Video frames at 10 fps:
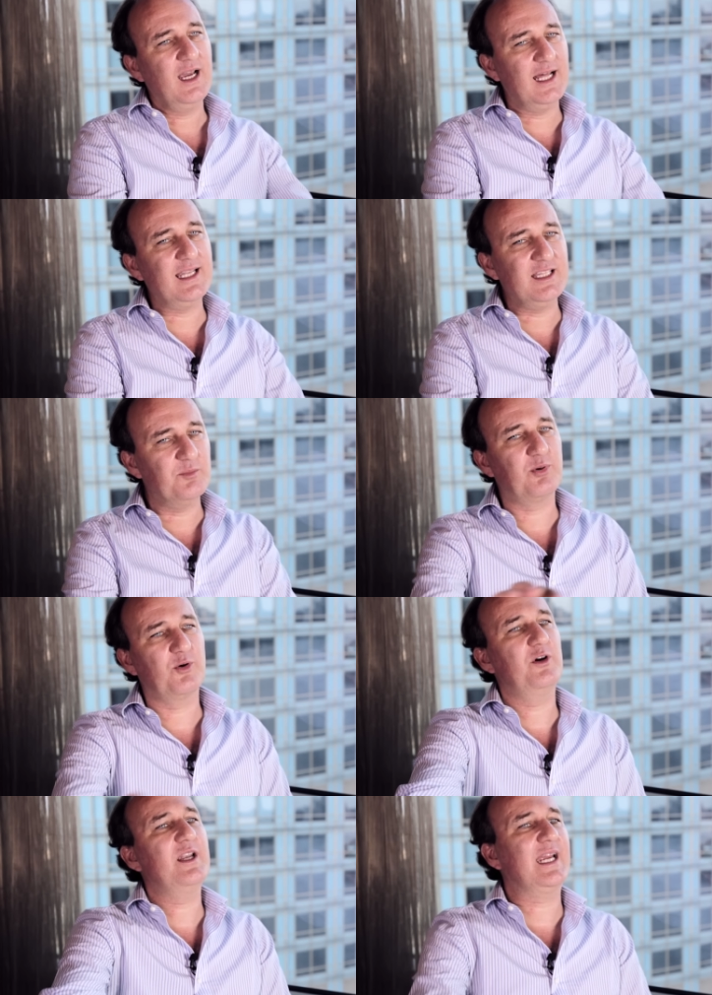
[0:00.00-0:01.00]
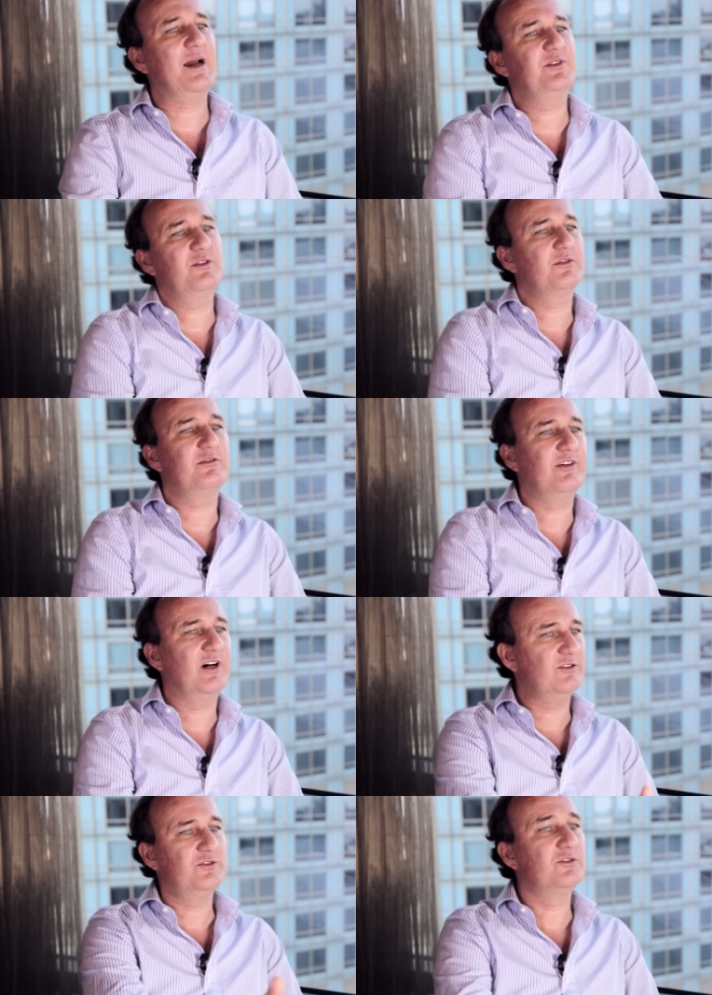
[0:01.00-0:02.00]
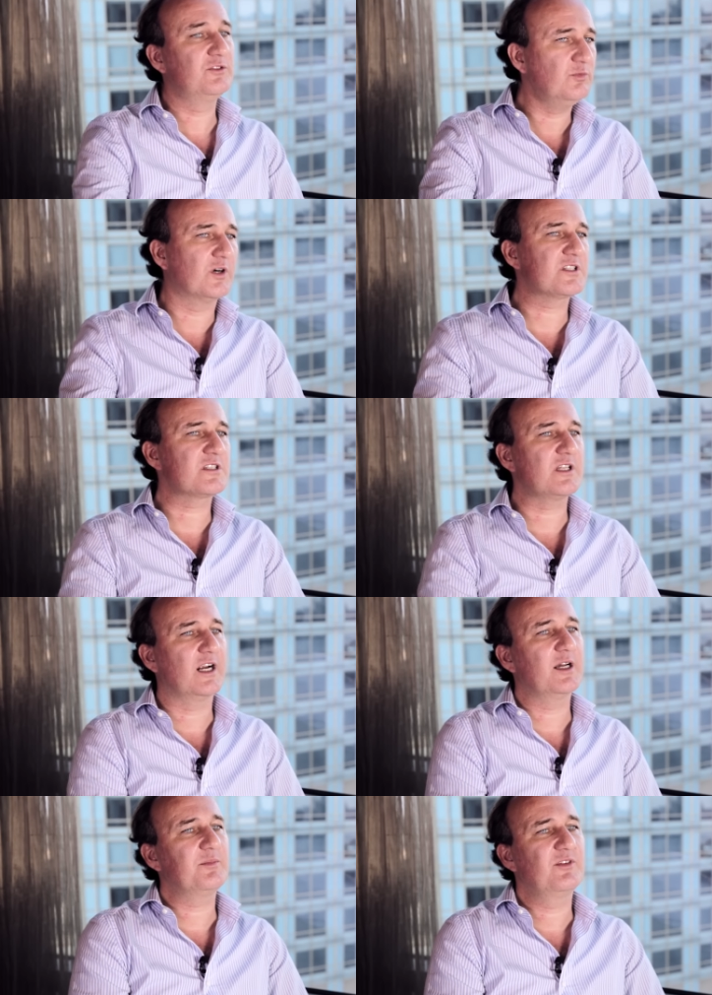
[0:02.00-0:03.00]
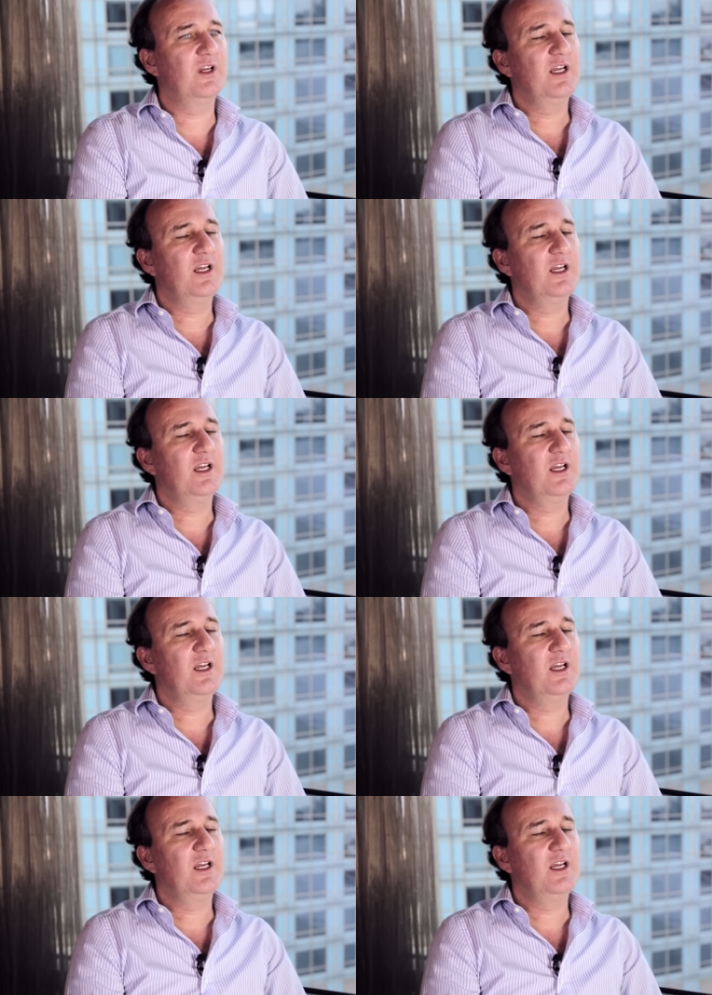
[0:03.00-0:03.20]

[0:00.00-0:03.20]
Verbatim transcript: and then deploy the capital of the fund towards startups.